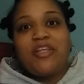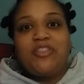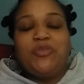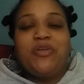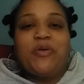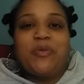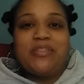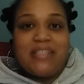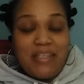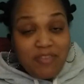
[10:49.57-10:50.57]
that you can
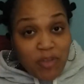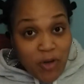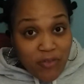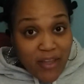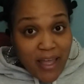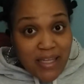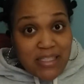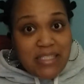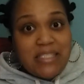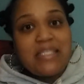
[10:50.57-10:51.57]
receive the
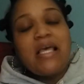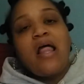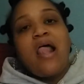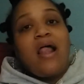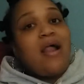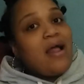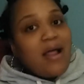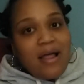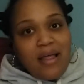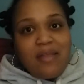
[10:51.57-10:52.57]
notifications.
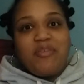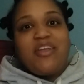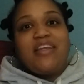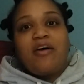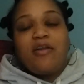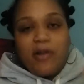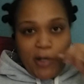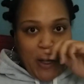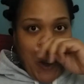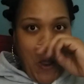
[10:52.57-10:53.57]
Ah, I'm getting it out
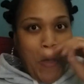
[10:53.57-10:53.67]
clearly.